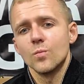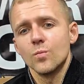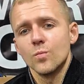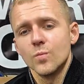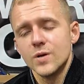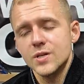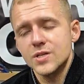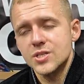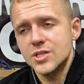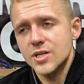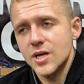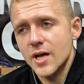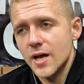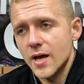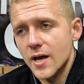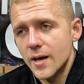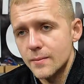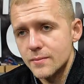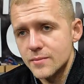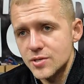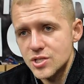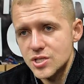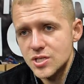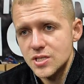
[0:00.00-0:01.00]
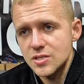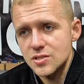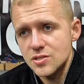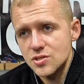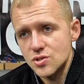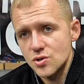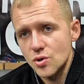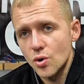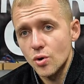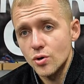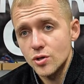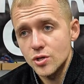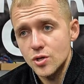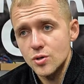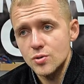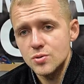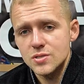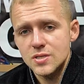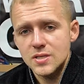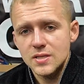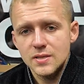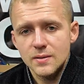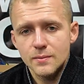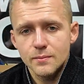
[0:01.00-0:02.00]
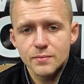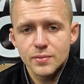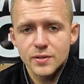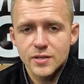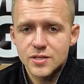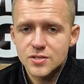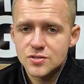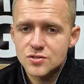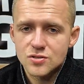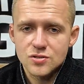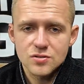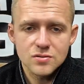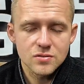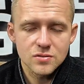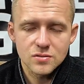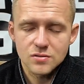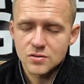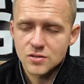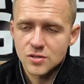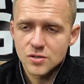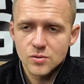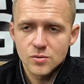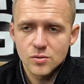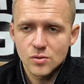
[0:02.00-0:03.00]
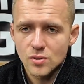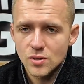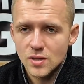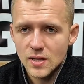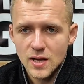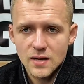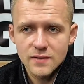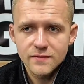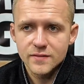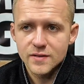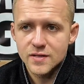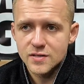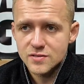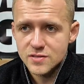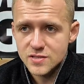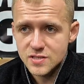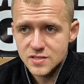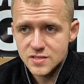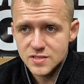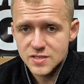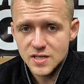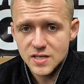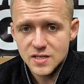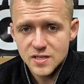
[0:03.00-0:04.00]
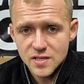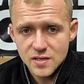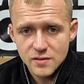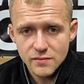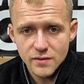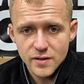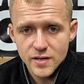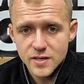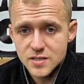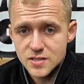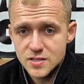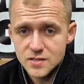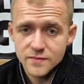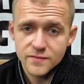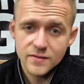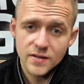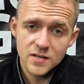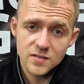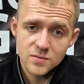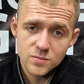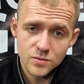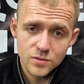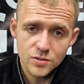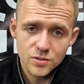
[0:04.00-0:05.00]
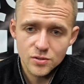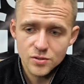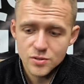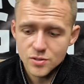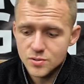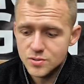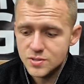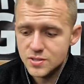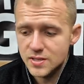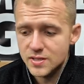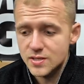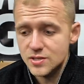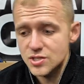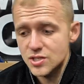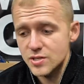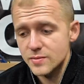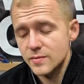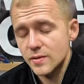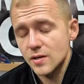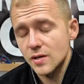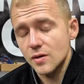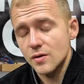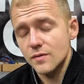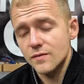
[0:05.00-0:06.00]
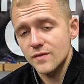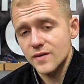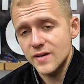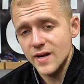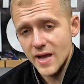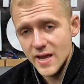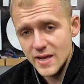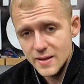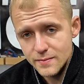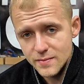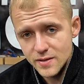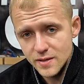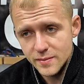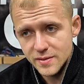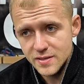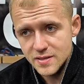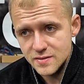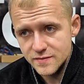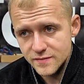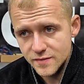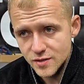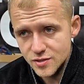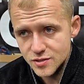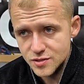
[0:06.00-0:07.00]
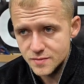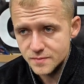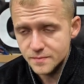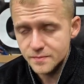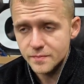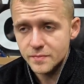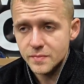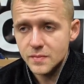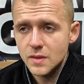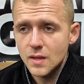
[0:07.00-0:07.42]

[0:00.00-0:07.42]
which machines you're using, then please just Google Life Fitness Insignia range, and if that's what you're using in the gym, then go for an 8mm version.